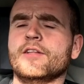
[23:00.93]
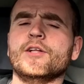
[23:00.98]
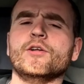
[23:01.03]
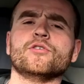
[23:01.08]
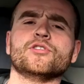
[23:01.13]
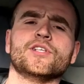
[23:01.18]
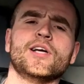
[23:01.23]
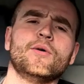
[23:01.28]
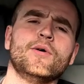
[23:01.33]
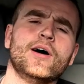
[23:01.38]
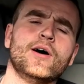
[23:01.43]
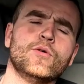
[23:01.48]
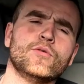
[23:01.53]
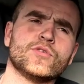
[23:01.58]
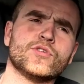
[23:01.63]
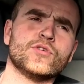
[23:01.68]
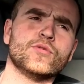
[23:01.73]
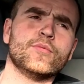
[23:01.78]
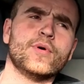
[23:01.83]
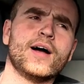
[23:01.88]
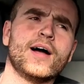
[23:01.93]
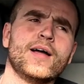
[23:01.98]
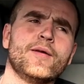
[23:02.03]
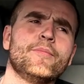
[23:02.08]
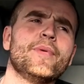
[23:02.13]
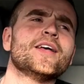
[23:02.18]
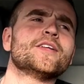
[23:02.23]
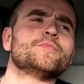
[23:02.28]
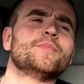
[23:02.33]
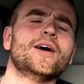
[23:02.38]
a little shout out to my
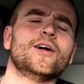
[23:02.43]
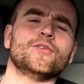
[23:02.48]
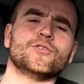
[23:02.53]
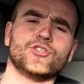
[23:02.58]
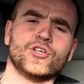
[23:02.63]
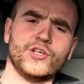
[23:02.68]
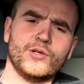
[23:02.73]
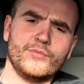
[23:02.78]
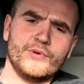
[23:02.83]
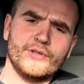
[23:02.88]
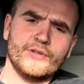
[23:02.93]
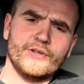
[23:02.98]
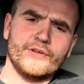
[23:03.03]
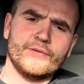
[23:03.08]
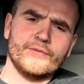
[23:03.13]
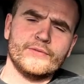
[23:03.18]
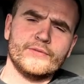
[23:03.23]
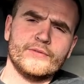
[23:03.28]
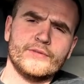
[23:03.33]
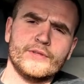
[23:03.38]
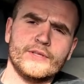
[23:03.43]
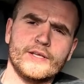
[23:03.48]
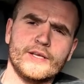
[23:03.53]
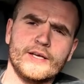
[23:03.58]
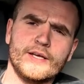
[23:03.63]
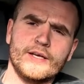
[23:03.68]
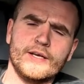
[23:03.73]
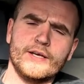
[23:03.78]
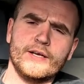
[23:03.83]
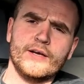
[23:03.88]
best pal Johnny Miller,
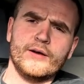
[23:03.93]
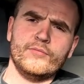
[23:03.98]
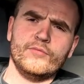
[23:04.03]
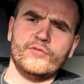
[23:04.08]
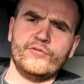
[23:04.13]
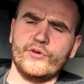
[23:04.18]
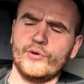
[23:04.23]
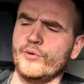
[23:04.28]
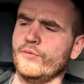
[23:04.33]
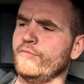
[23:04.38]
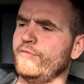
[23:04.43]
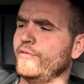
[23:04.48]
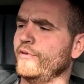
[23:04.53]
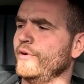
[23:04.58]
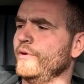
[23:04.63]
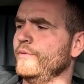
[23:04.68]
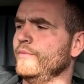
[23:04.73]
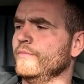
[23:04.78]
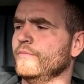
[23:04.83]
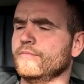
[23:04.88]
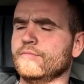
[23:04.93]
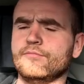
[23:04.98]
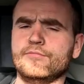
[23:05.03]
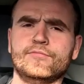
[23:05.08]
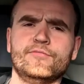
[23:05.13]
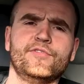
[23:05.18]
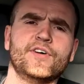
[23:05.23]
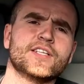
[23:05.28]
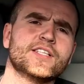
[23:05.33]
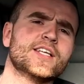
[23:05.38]
through and through,
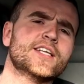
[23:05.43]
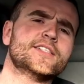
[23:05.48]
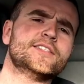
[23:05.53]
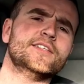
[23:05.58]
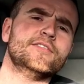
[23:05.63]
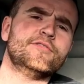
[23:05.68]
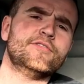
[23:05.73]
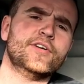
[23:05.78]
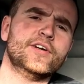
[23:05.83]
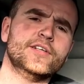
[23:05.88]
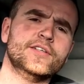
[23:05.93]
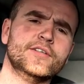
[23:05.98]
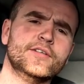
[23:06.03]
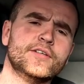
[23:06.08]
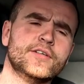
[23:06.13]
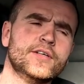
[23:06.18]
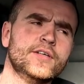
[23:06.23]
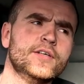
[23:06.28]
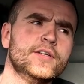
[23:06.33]
fantastic friend.